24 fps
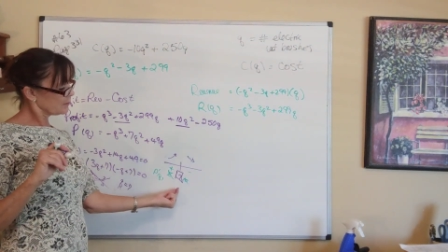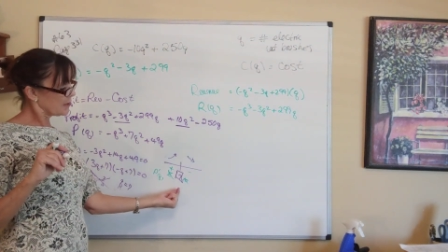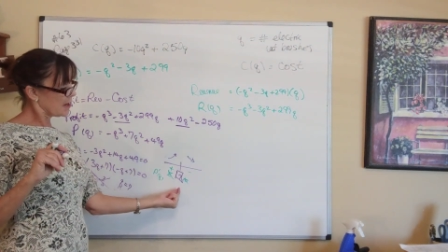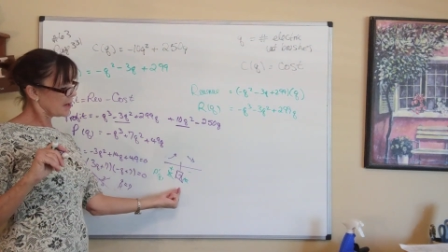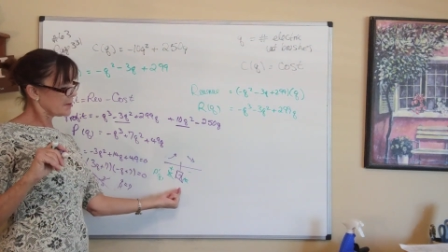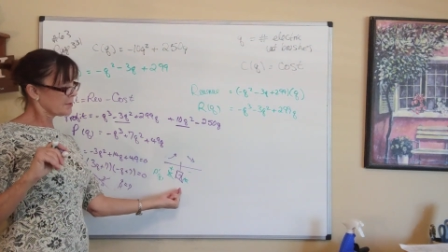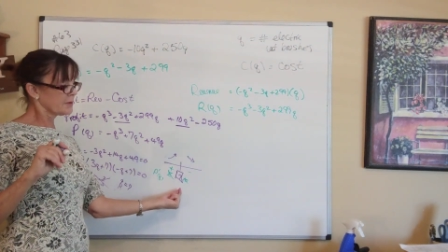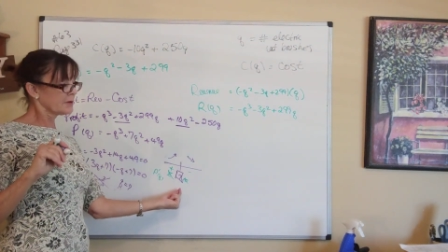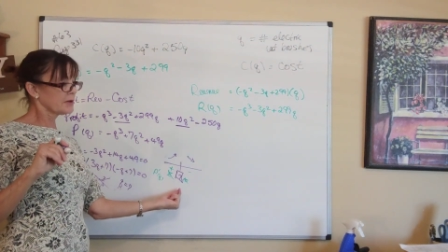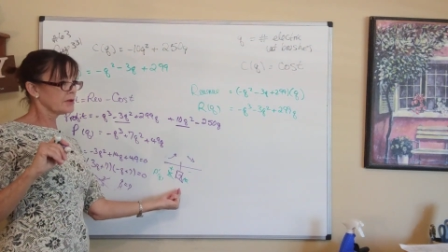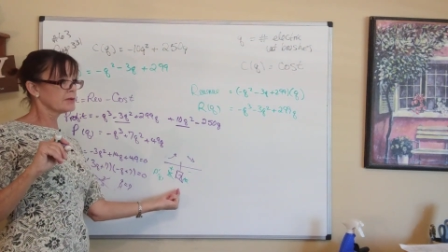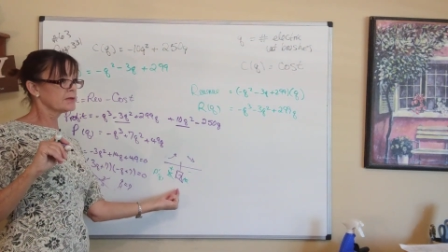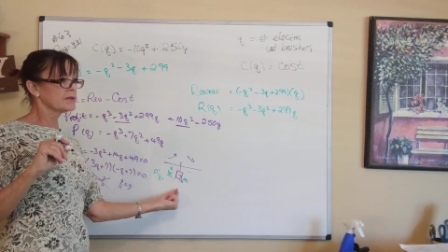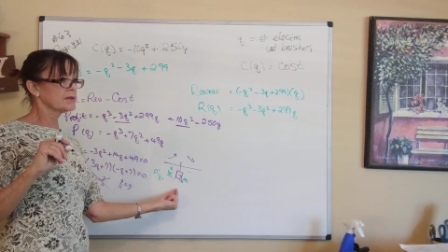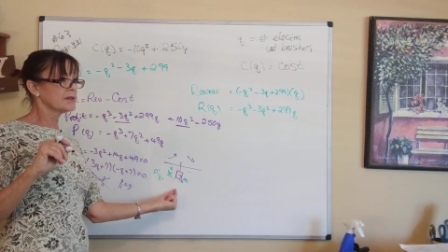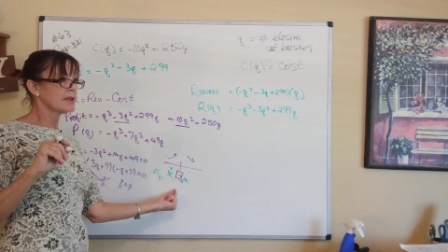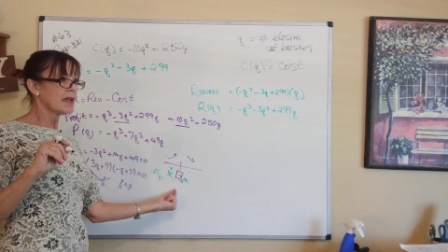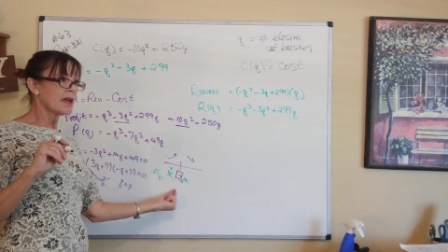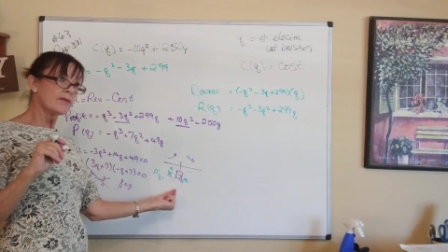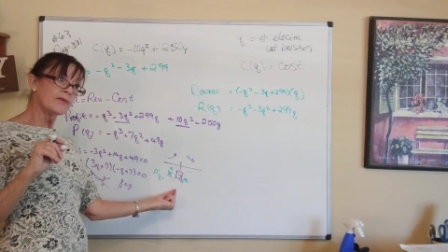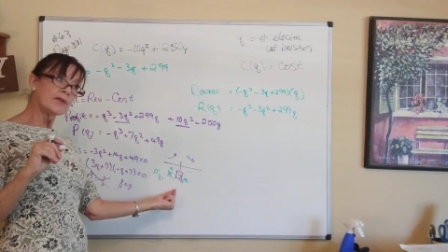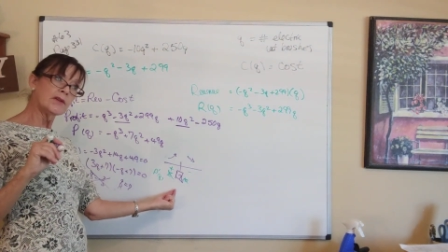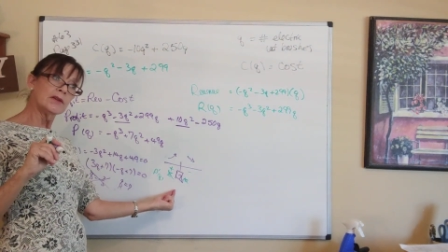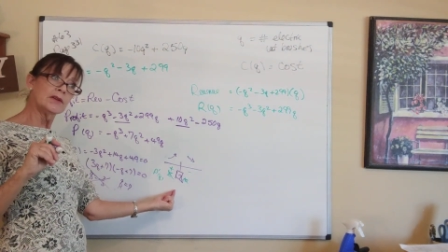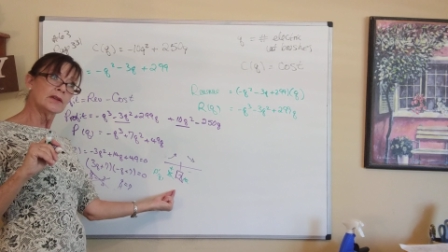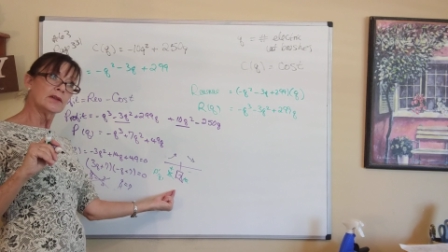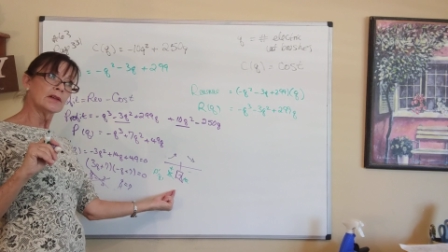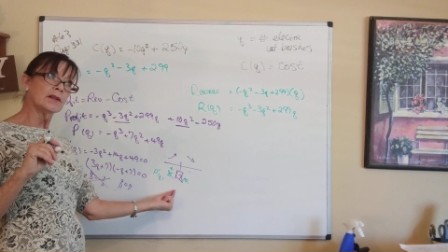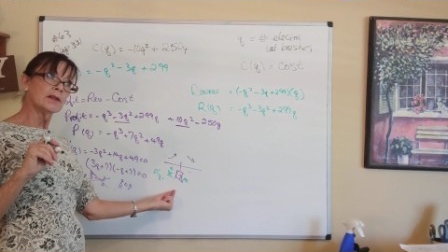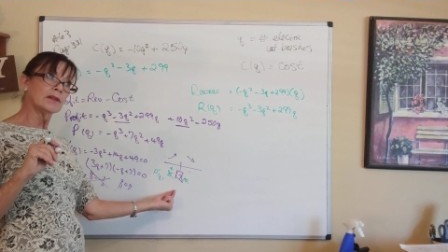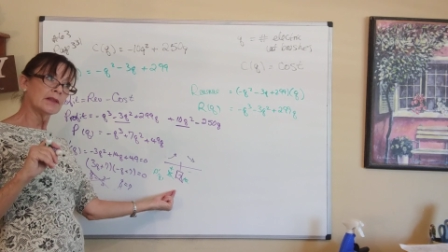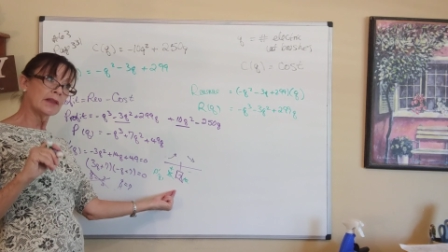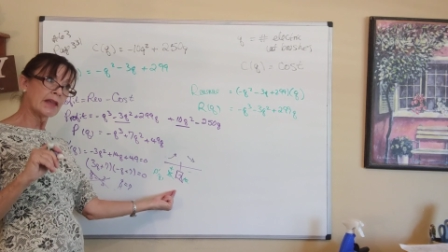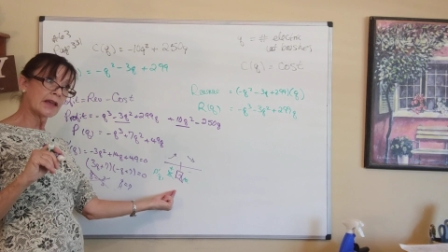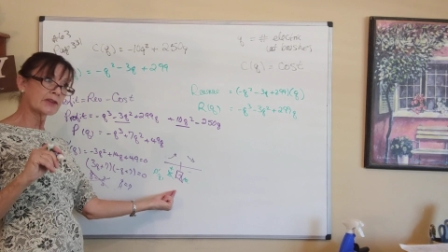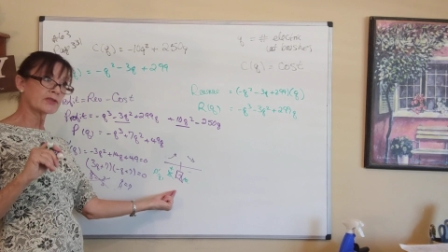when I produce 7
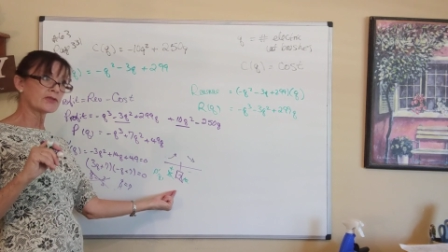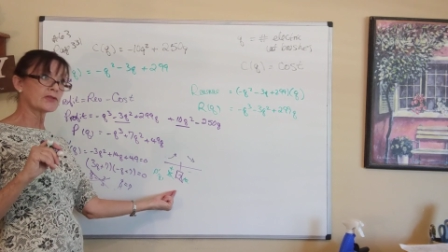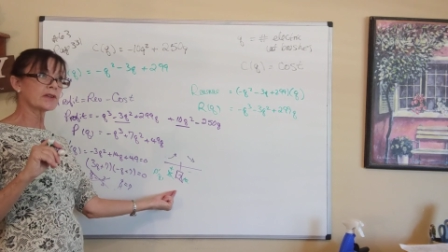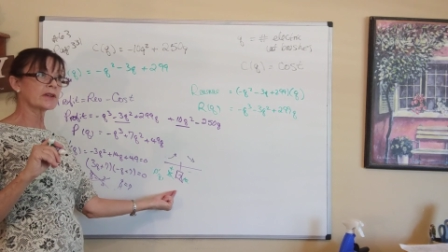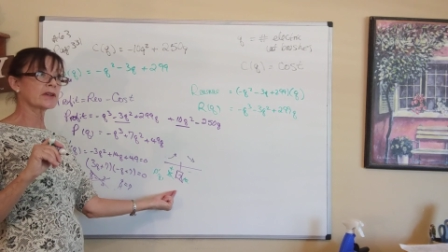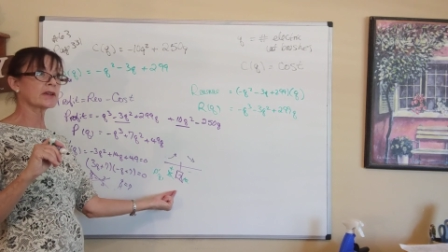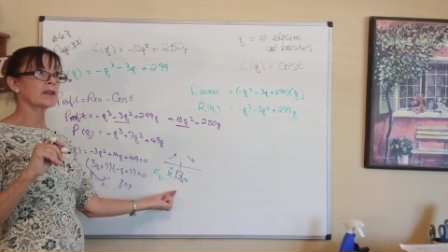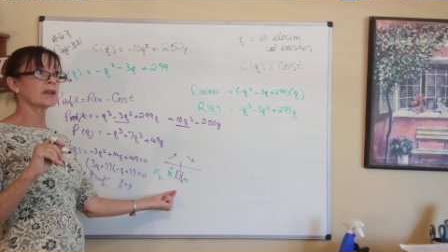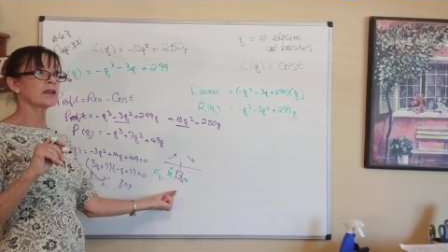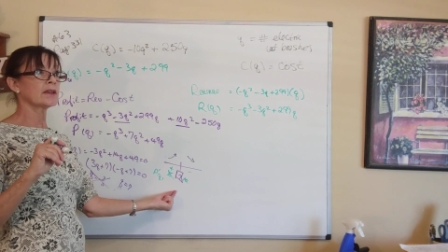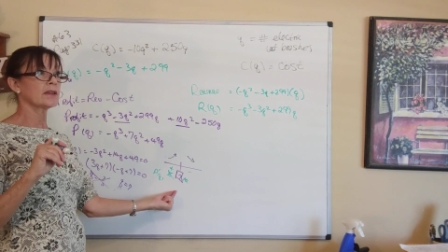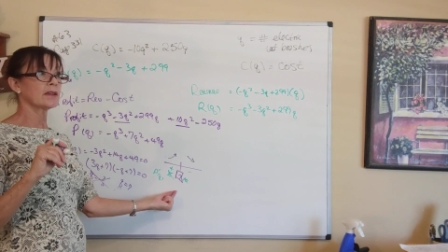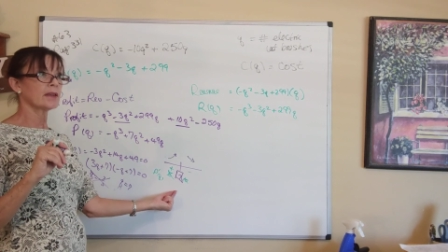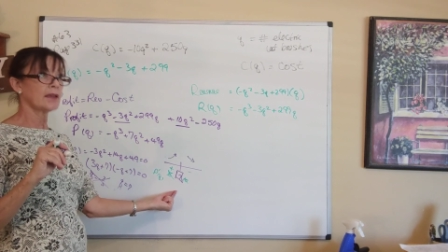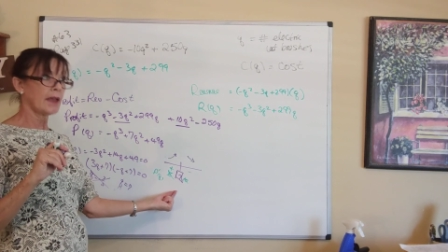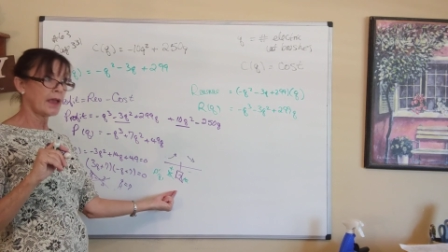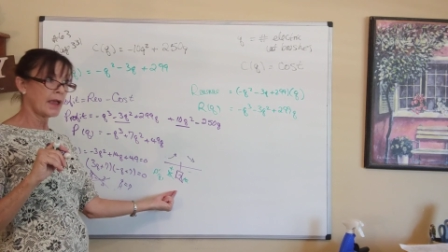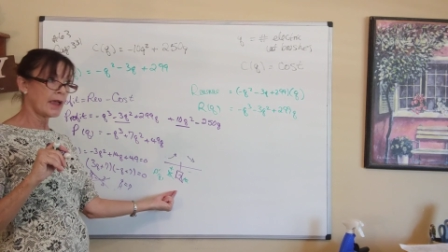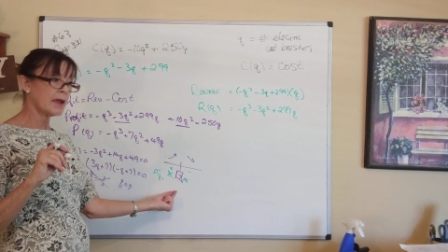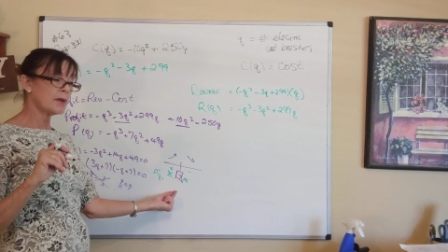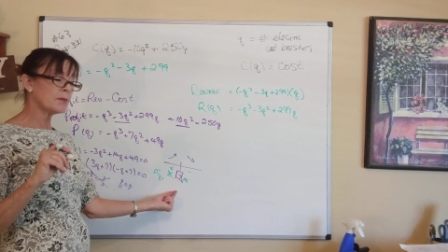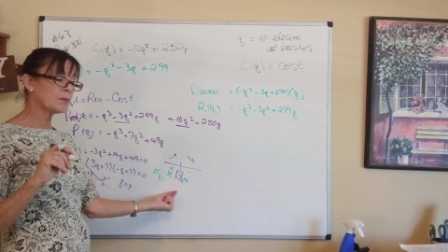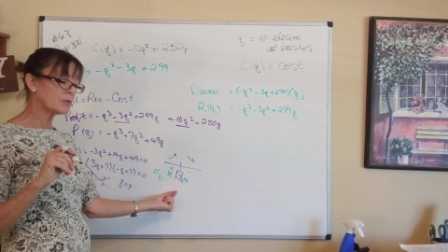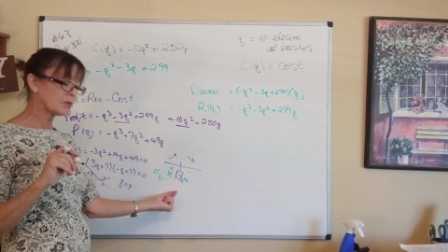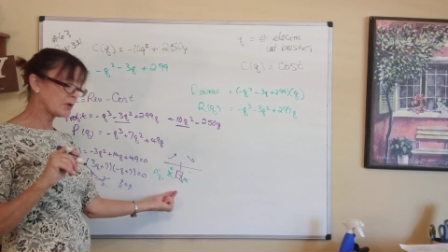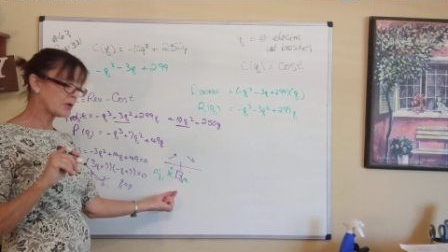electric cat